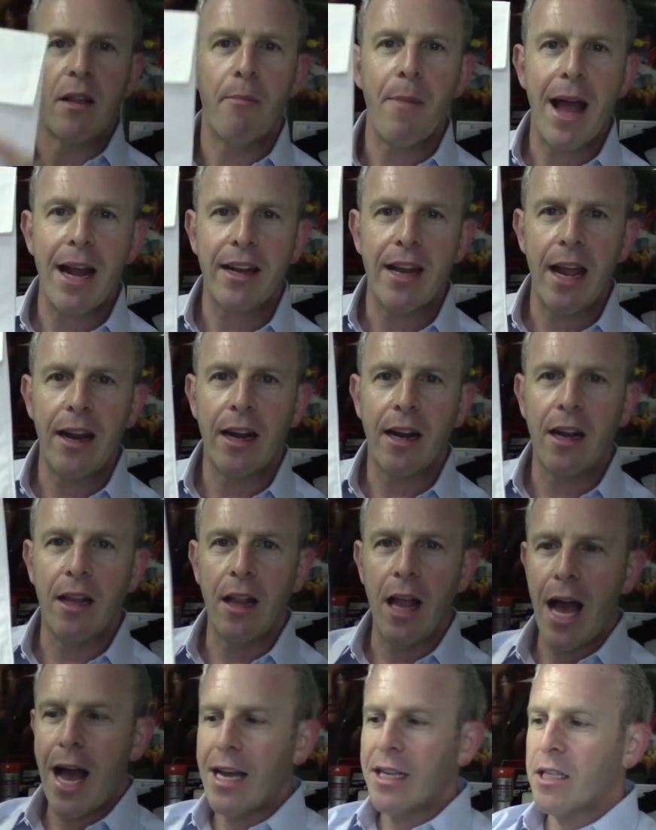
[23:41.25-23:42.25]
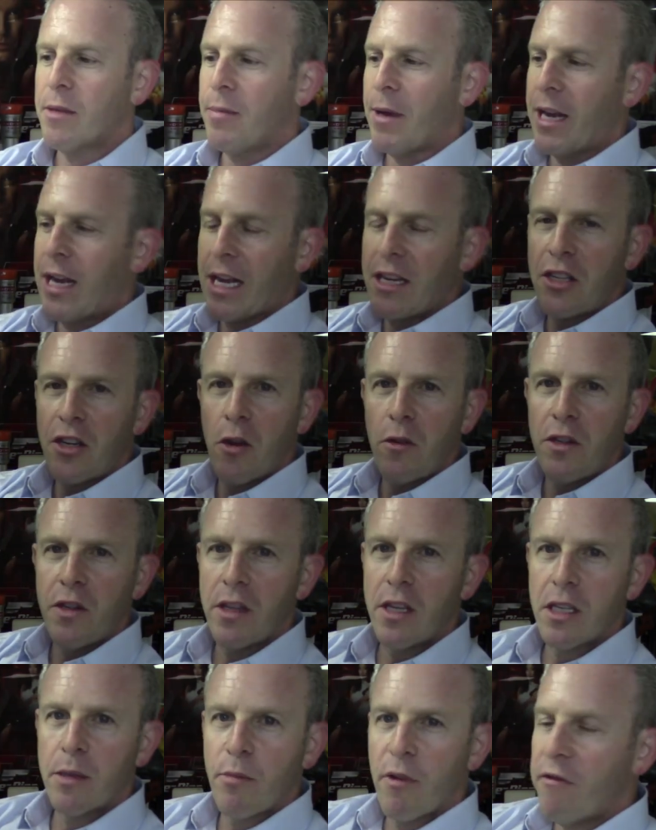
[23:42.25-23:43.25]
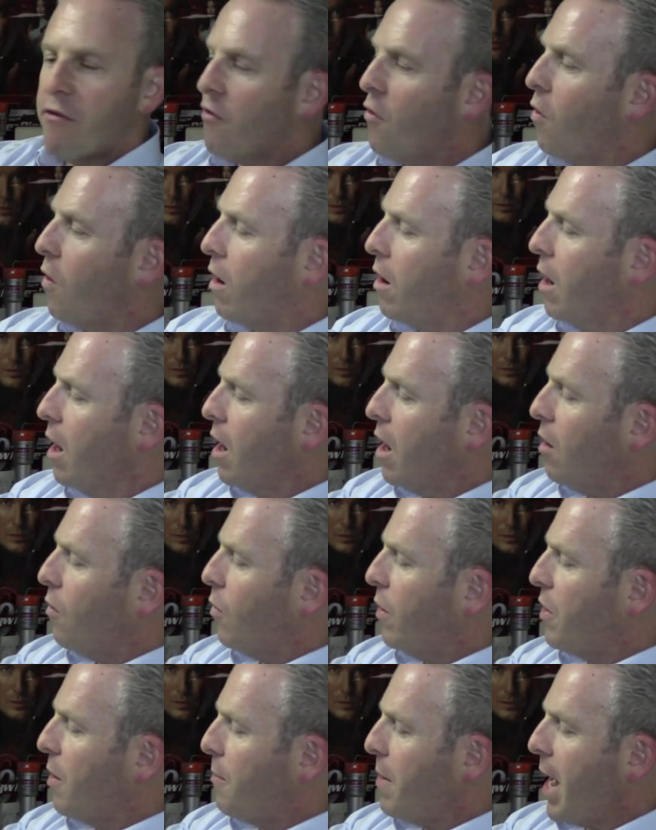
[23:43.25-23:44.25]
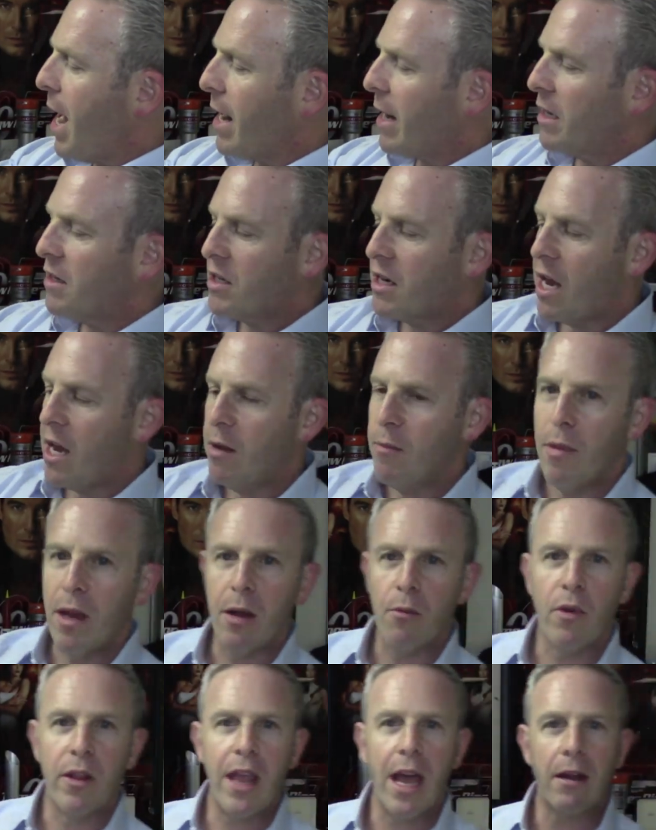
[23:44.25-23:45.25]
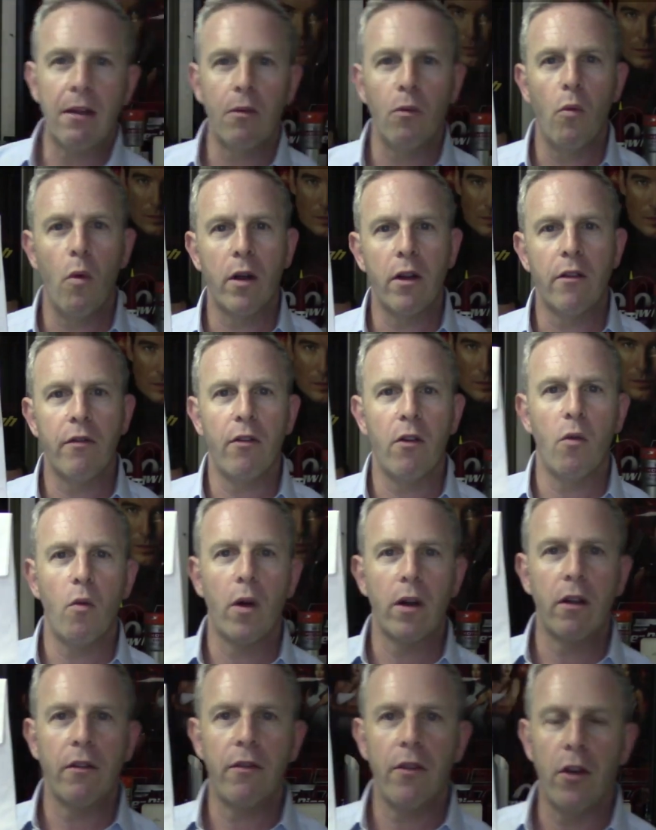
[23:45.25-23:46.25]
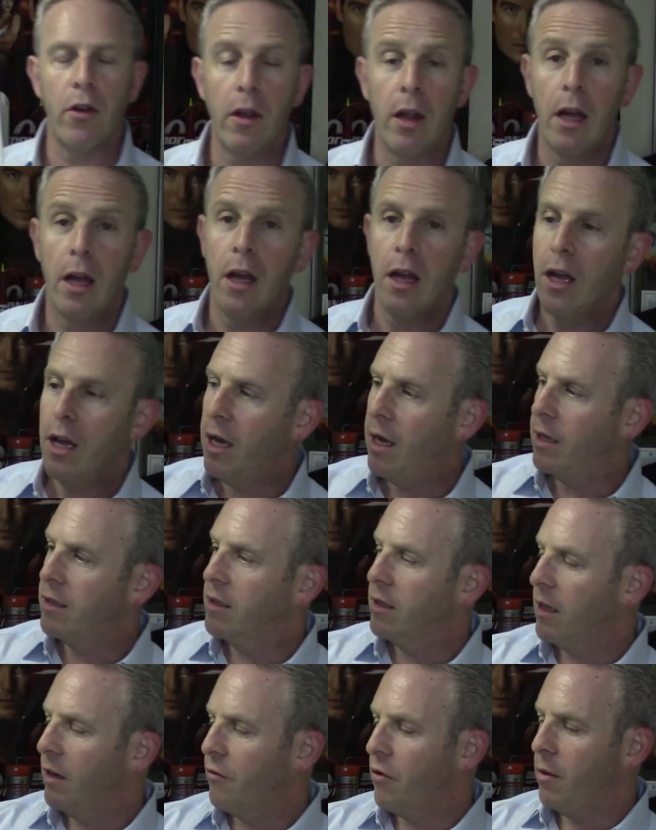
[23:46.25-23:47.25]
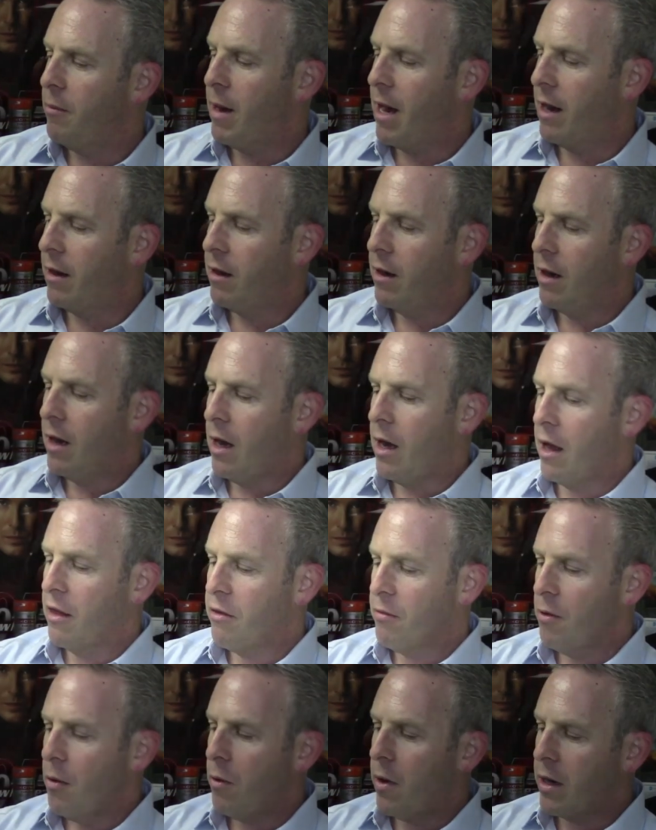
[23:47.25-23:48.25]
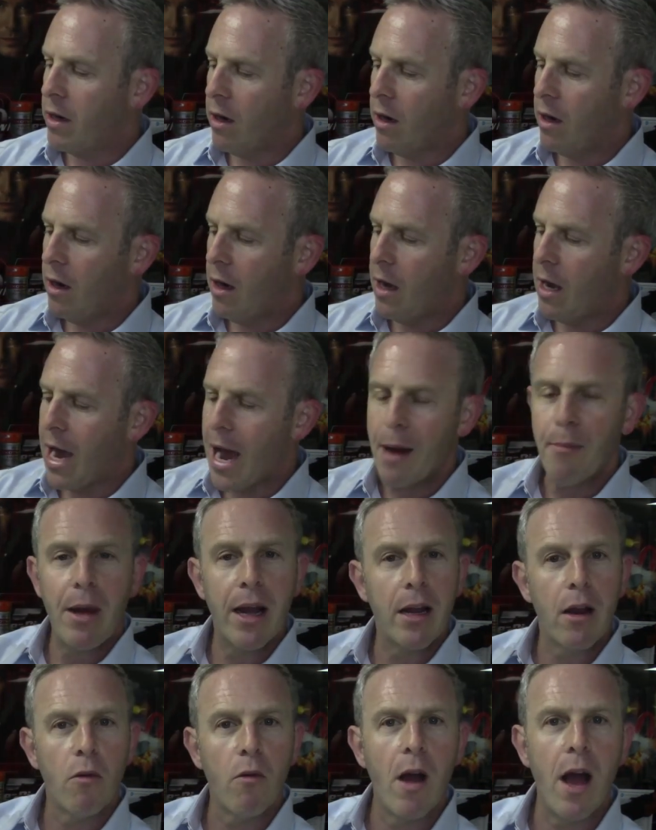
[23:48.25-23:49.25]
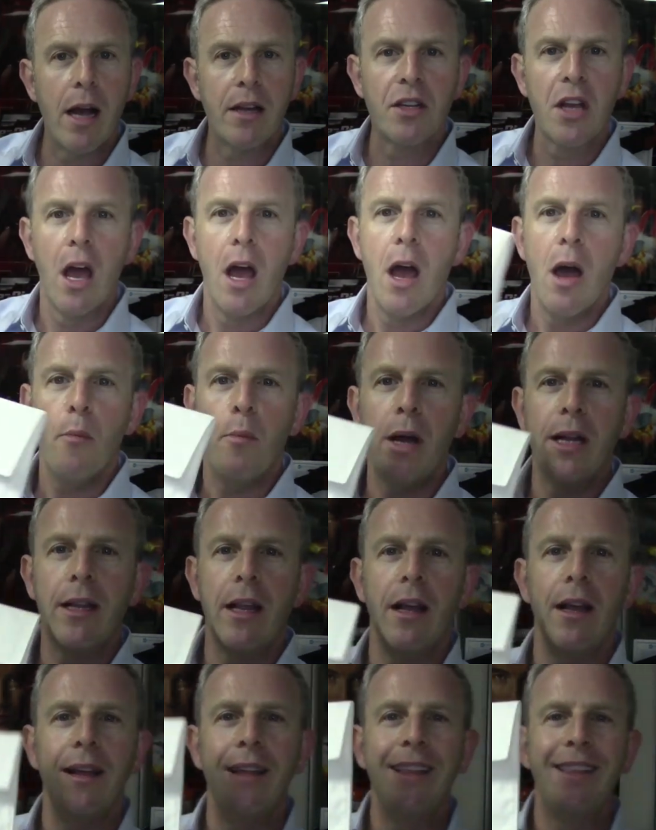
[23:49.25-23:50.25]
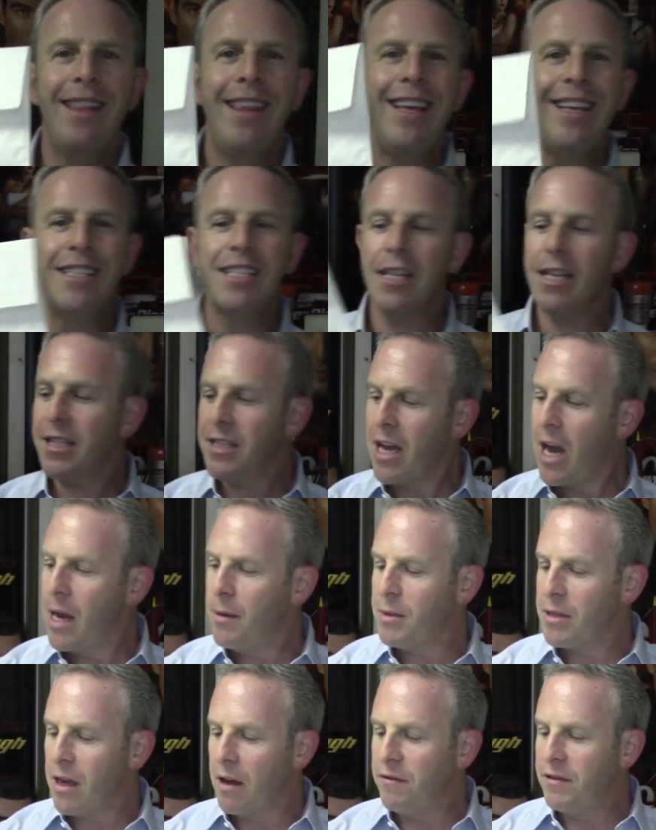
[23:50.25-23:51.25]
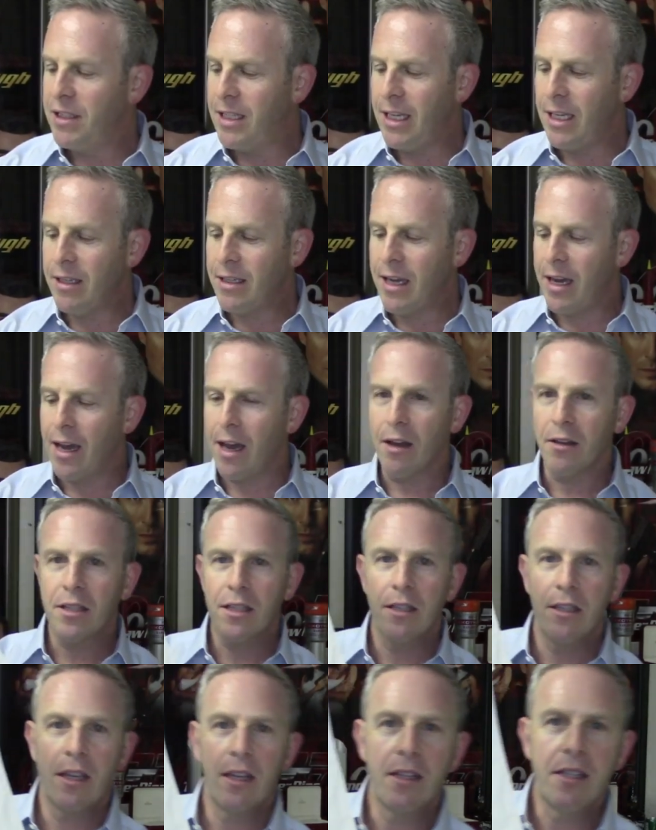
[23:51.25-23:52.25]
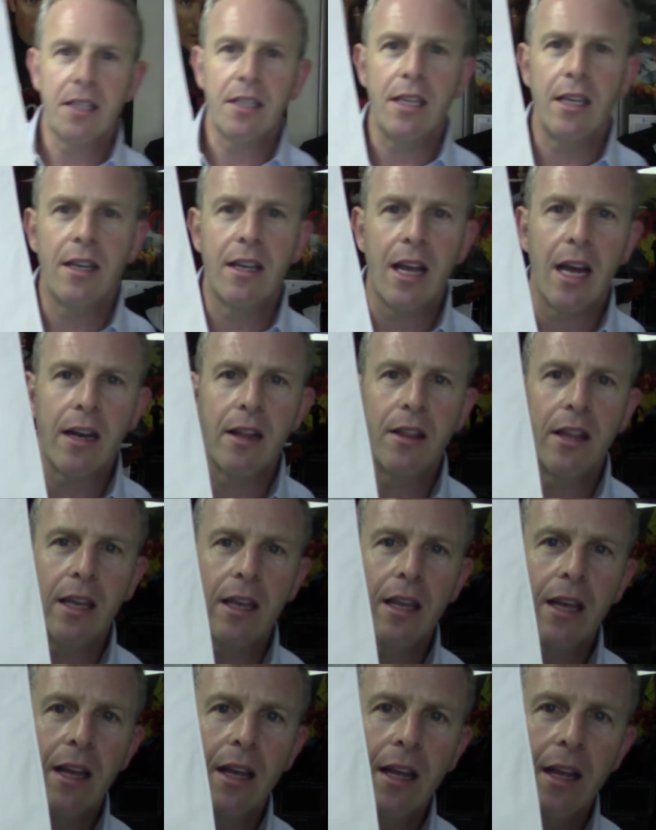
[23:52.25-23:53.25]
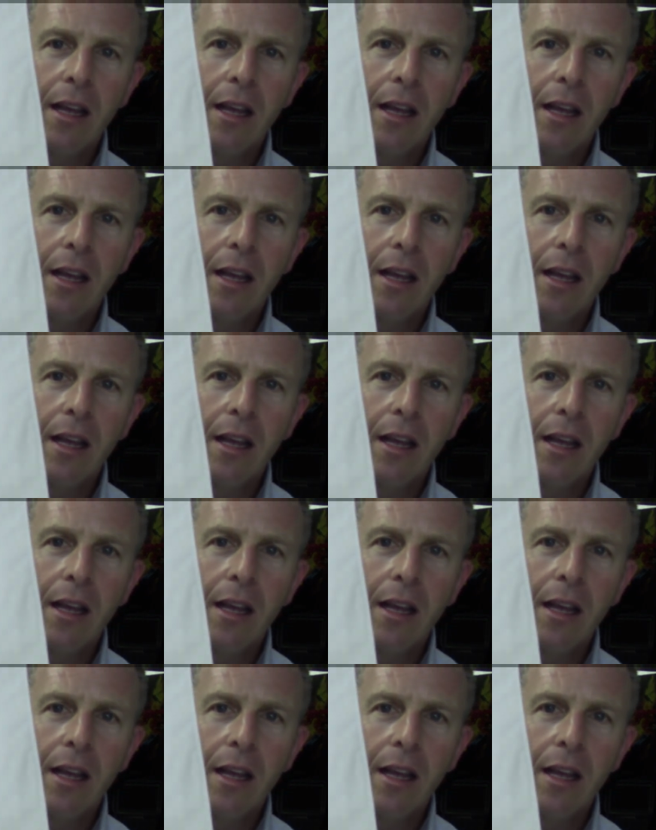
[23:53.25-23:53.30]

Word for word: the magnetic clasp, and I showed you this before when the package came in, when that wonderful, wonderful uh, delivery man uh, threw it uh, at my garage. But these are the types of details, you can see kind of the